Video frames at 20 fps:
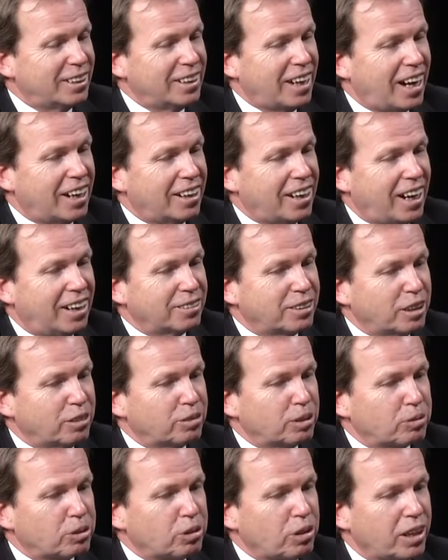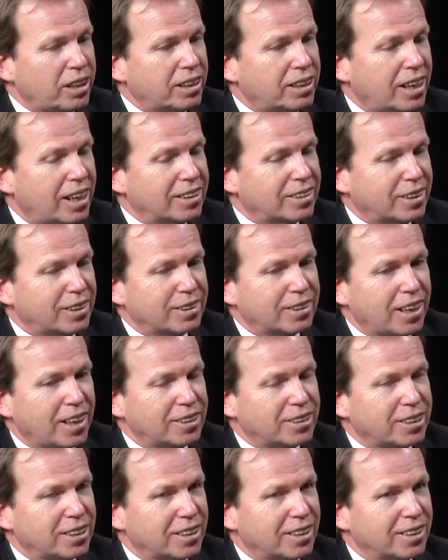I'll give them credit. I think
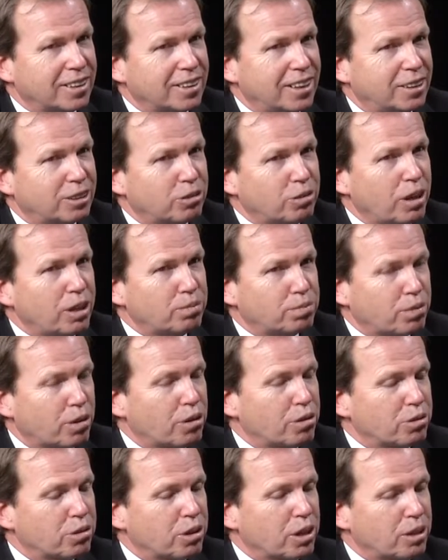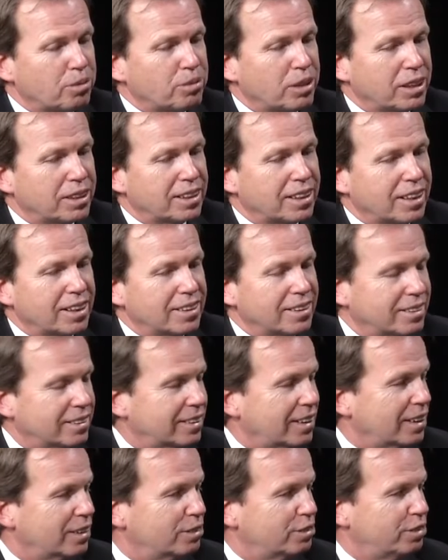that's a great program that they've
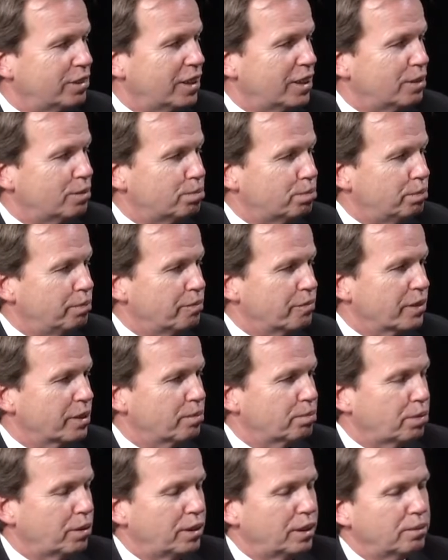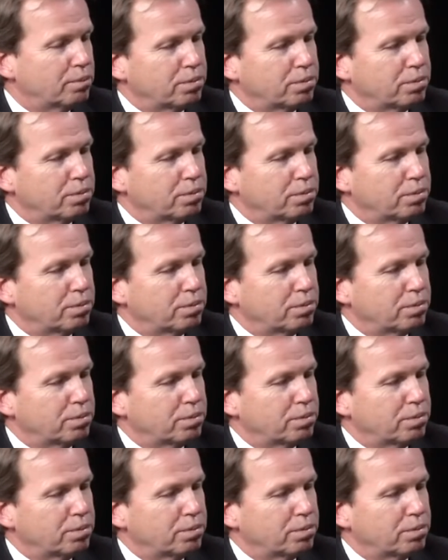put in place.